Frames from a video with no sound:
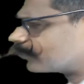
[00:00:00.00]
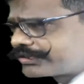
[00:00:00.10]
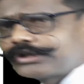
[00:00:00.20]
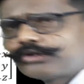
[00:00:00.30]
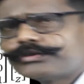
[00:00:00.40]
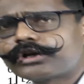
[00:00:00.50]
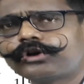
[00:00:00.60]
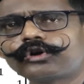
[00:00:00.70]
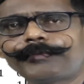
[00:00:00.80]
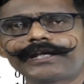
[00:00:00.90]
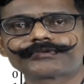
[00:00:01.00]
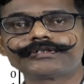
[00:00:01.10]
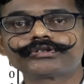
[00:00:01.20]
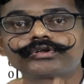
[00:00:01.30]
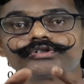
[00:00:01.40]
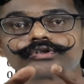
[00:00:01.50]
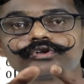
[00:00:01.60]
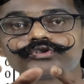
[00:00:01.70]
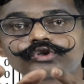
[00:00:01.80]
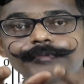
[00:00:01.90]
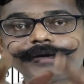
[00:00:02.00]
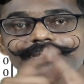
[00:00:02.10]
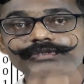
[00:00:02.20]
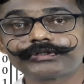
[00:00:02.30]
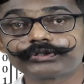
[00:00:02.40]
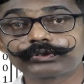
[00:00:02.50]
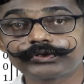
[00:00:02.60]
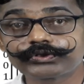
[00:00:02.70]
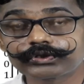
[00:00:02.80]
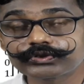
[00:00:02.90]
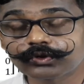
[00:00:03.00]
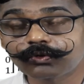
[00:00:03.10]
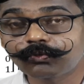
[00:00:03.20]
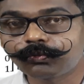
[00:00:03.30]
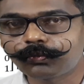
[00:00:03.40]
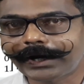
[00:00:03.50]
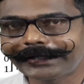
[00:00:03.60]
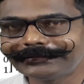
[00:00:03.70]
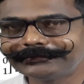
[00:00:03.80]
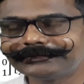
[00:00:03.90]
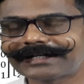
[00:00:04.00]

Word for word: So C two is equal to minus one zero zero zero minus one zero zero zero one.